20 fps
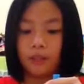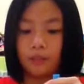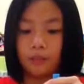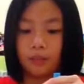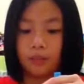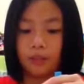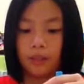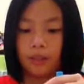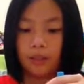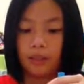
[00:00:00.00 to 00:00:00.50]

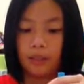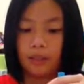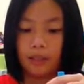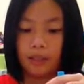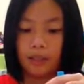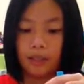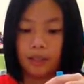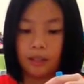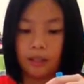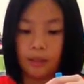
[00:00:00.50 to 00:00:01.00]
Put a
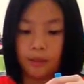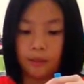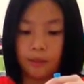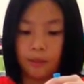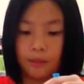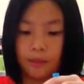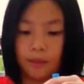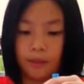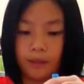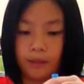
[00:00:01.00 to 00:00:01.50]
little
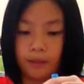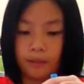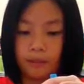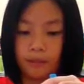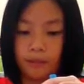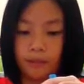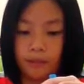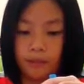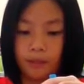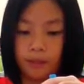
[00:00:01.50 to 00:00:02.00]

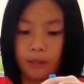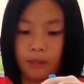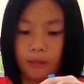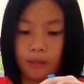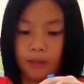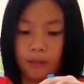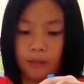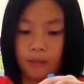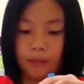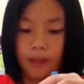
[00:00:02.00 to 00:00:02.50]

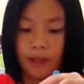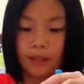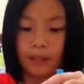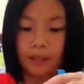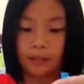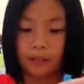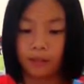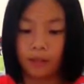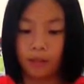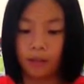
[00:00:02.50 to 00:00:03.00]
by
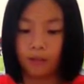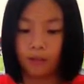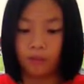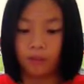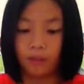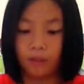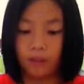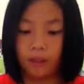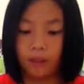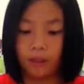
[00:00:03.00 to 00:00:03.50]
little of
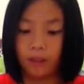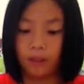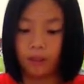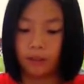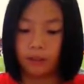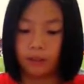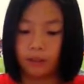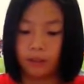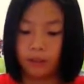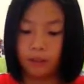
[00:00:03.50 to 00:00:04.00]
the
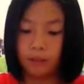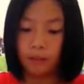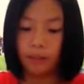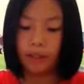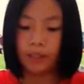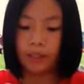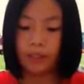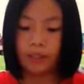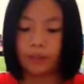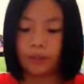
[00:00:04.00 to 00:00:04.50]

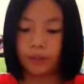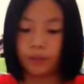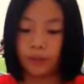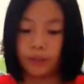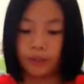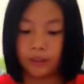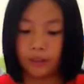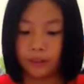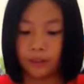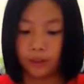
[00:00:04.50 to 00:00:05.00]
baking
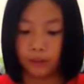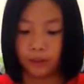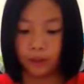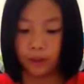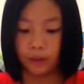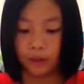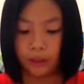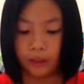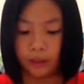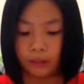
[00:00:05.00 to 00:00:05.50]
soda
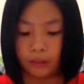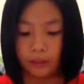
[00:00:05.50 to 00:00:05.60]
solution.